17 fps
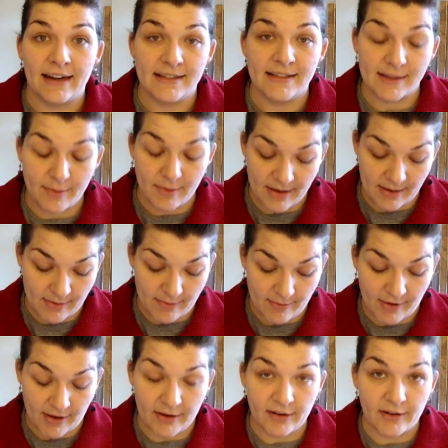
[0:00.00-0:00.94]
That is the
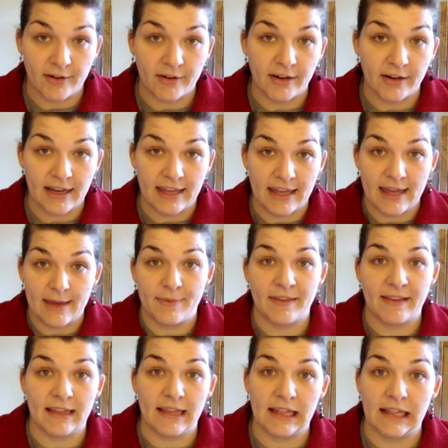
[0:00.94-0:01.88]
baby monitor. It
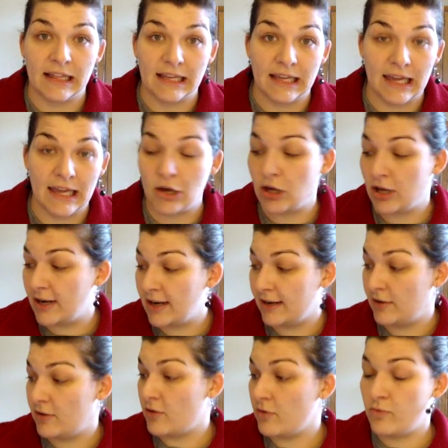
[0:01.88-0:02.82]
keeps clicking on.